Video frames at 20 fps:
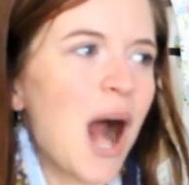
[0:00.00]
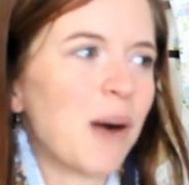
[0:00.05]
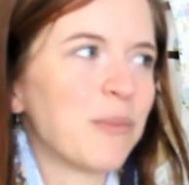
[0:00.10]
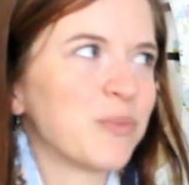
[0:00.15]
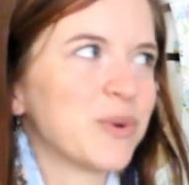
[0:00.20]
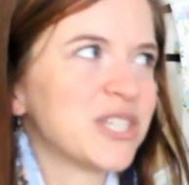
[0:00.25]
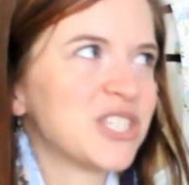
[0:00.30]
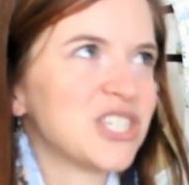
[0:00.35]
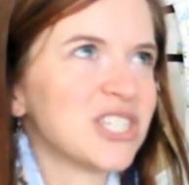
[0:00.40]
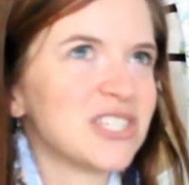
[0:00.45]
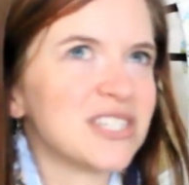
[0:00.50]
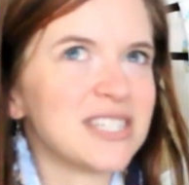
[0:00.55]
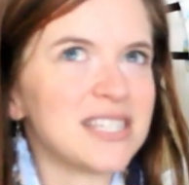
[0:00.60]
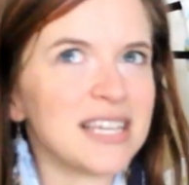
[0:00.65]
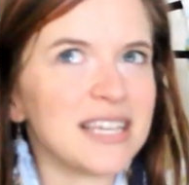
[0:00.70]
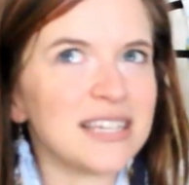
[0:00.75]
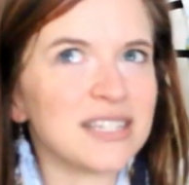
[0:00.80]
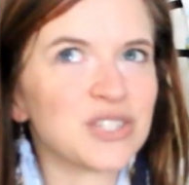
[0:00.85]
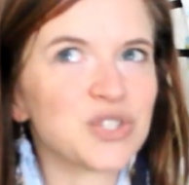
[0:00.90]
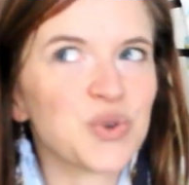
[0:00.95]
which is
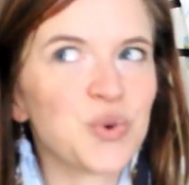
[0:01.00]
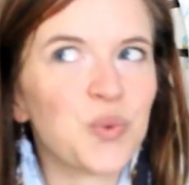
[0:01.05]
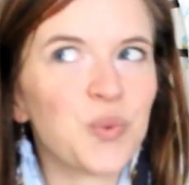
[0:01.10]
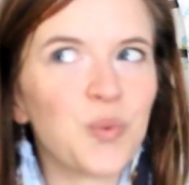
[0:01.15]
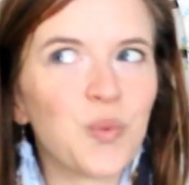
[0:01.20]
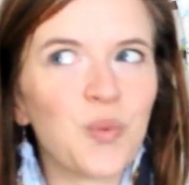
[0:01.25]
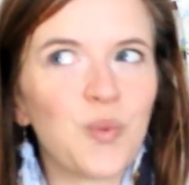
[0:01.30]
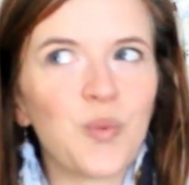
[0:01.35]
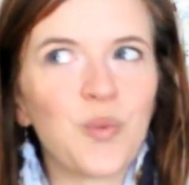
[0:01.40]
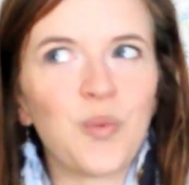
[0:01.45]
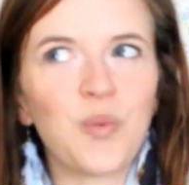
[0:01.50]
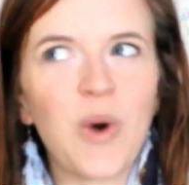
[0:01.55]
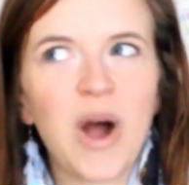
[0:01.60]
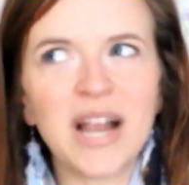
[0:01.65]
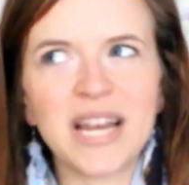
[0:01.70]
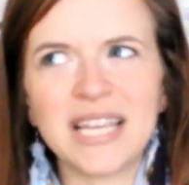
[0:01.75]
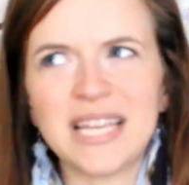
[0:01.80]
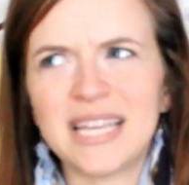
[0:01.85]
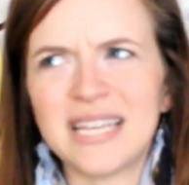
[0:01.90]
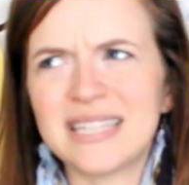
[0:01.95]
the
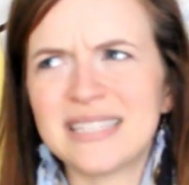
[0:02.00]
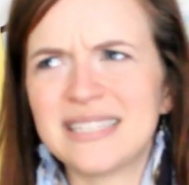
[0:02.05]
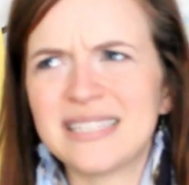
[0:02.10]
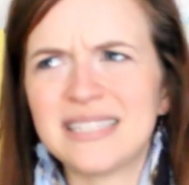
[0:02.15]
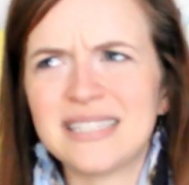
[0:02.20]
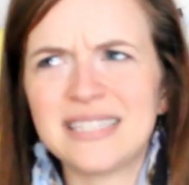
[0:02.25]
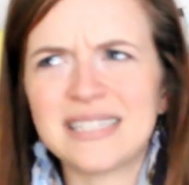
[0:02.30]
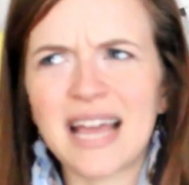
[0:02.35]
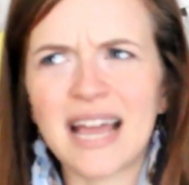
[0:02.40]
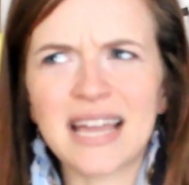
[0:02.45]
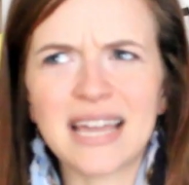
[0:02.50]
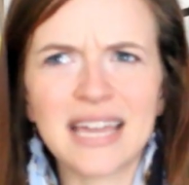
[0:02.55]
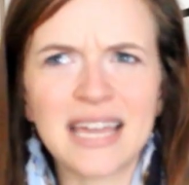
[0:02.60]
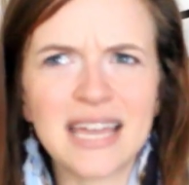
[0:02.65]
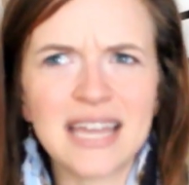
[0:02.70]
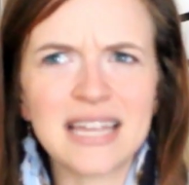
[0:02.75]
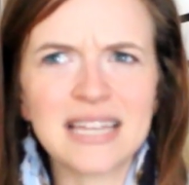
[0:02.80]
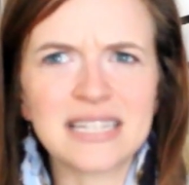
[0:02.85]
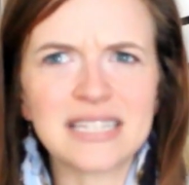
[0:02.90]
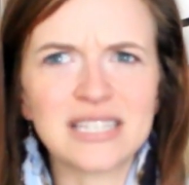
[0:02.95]

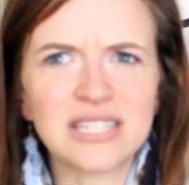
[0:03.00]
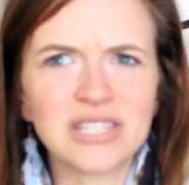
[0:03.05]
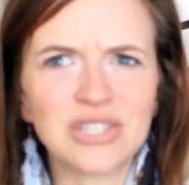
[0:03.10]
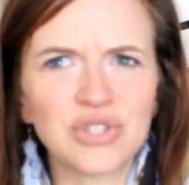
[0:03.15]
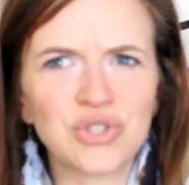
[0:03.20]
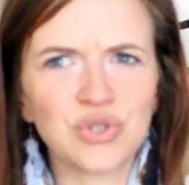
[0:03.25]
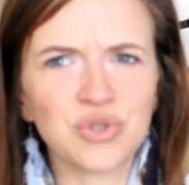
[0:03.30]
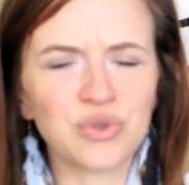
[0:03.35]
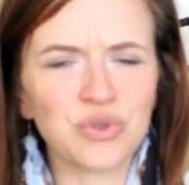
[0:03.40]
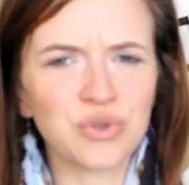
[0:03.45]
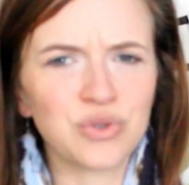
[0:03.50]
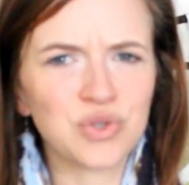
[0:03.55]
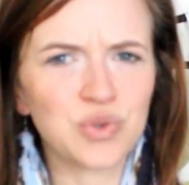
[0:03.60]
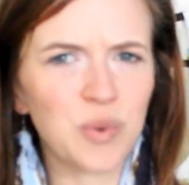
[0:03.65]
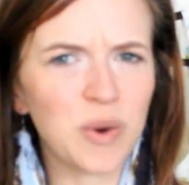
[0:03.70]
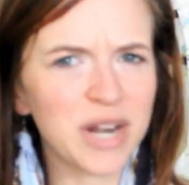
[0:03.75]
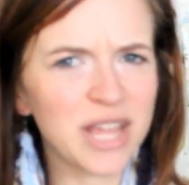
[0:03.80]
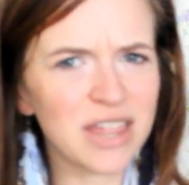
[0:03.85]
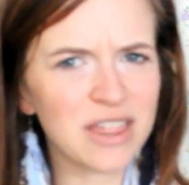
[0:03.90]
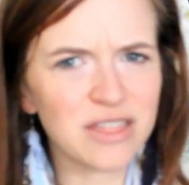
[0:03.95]
22nd through
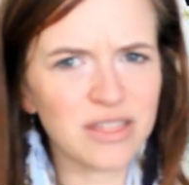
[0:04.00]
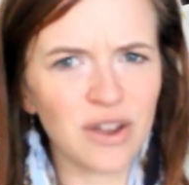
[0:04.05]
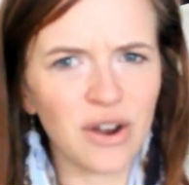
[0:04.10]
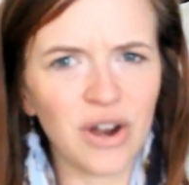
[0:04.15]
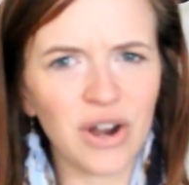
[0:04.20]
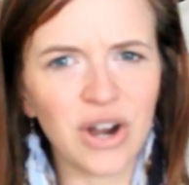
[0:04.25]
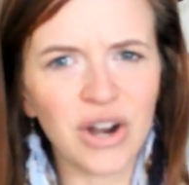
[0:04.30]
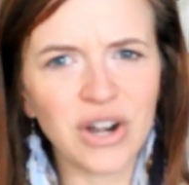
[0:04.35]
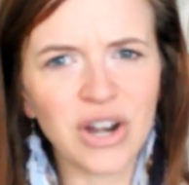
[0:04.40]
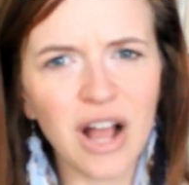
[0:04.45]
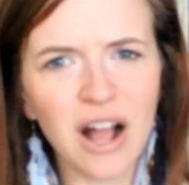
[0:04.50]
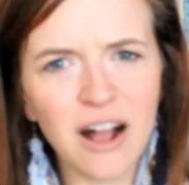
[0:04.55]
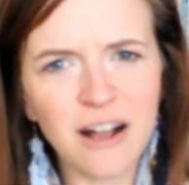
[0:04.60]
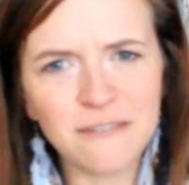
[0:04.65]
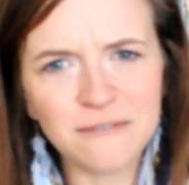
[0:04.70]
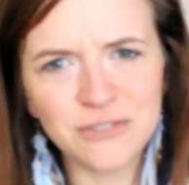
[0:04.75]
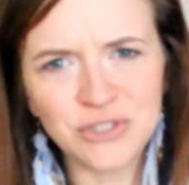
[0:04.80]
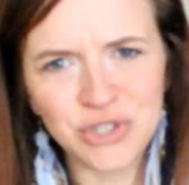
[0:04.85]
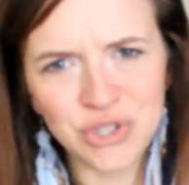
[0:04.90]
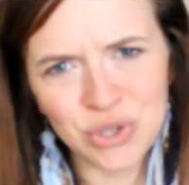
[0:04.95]
23rd
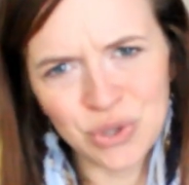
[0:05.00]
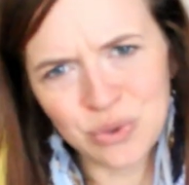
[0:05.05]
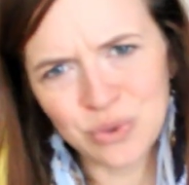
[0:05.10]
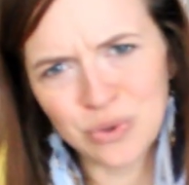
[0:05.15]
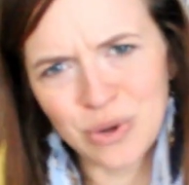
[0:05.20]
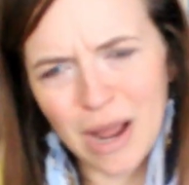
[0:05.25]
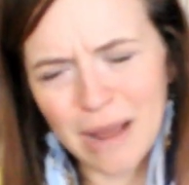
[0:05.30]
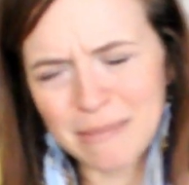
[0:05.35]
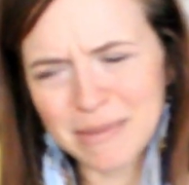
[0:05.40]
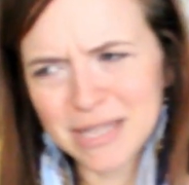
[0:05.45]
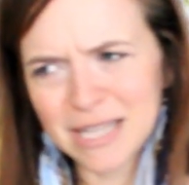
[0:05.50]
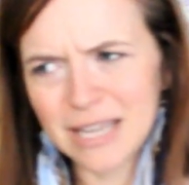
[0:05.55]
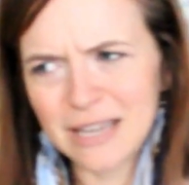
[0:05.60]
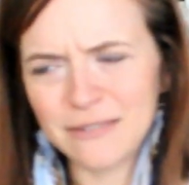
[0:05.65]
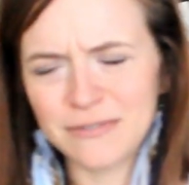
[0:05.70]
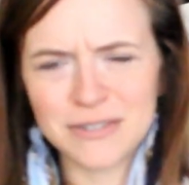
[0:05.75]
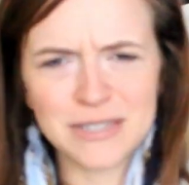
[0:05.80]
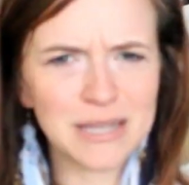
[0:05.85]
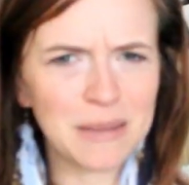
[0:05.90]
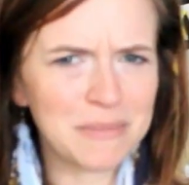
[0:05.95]
of June, I
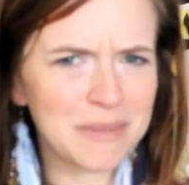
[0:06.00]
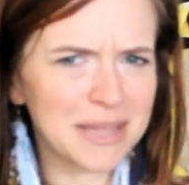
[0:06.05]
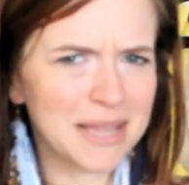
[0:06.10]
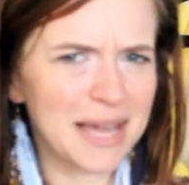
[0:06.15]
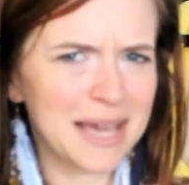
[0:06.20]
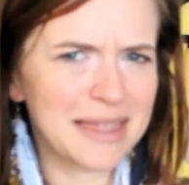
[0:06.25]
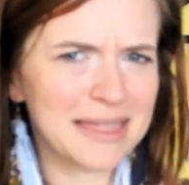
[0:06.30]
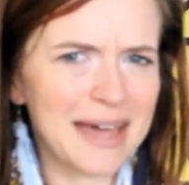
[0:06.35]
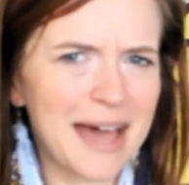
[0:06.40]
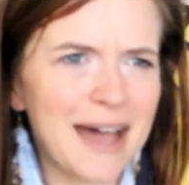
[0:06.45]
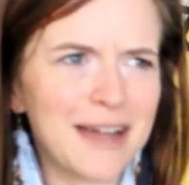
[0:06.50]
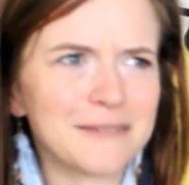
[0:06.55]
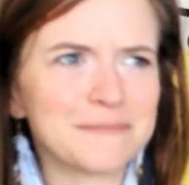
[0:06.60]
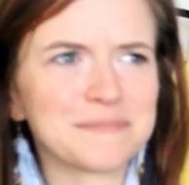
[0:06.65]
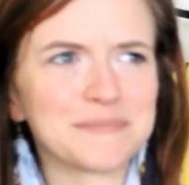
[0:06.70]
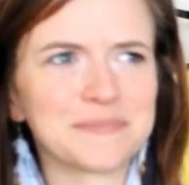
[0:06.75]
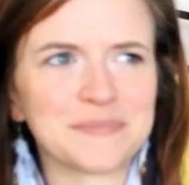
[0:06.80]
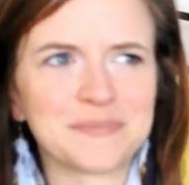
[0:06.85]
believe, something like that.